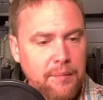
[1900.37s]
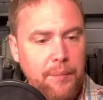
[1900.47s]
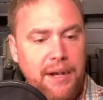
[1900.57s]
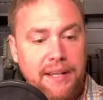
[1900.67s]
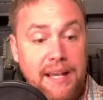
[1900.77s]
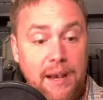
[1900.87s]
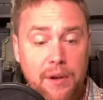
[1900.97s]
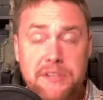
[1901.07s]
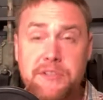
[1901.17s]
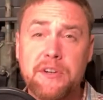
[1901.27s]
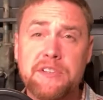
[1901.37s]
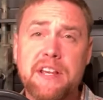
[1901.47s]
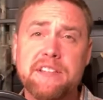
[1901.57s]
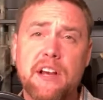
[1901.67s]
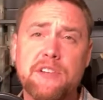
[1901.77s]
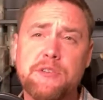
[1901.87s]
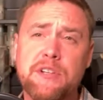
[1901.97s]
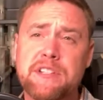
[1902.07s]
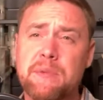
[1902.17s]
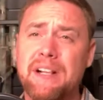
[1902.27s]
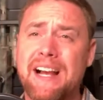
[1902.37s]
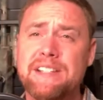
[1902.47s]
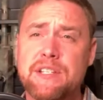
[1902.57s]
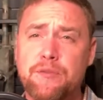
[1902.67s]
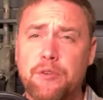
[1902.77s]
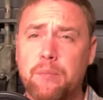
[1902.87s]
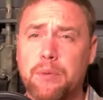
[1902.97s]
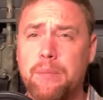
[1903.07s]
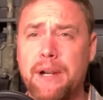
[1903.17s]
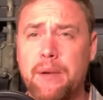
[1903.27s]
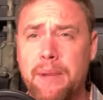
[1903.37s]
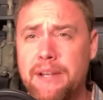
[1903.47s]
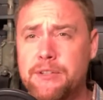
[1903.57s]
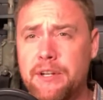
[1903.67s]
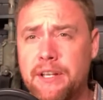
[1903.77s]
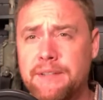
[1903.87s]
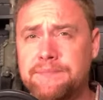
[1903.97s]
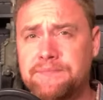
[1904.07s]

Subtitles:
But yeah, what I started to say is I also took some classes from Prepared Patriot,